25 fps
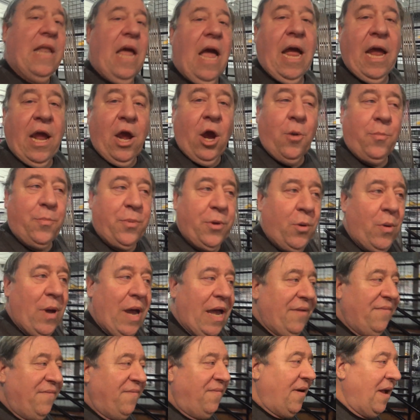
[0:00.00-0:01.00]
I hope you
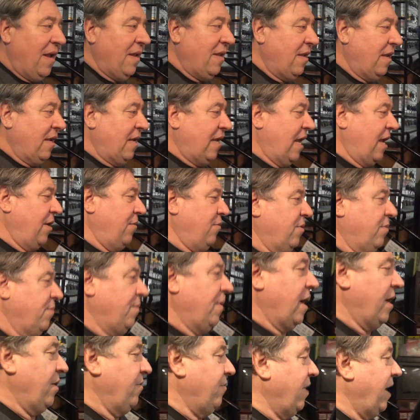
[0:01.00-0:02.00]
had fun today with
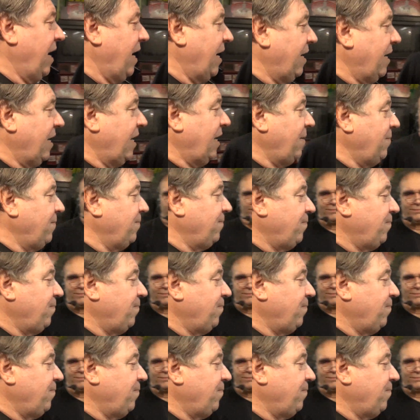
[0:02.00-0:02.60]
my Randy.